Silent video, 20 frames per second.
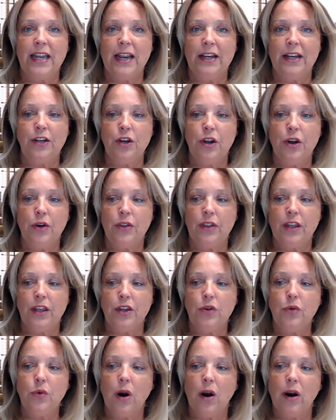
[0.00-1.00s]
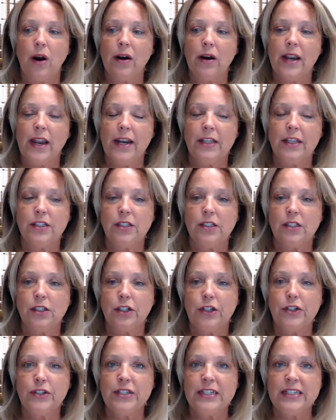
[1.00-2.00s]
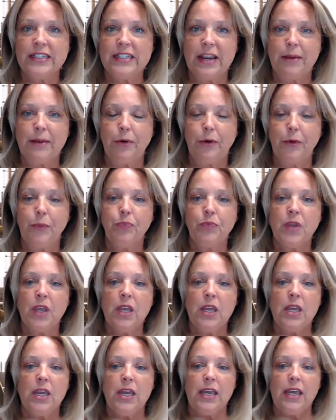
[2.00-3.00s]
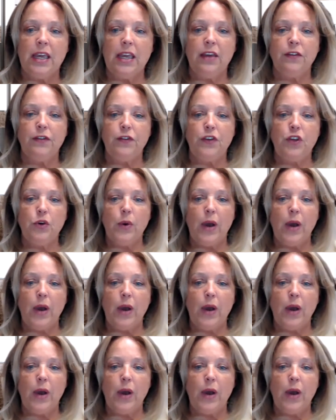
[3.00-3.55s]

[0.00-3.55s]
and know that you are headed to the closing table. If you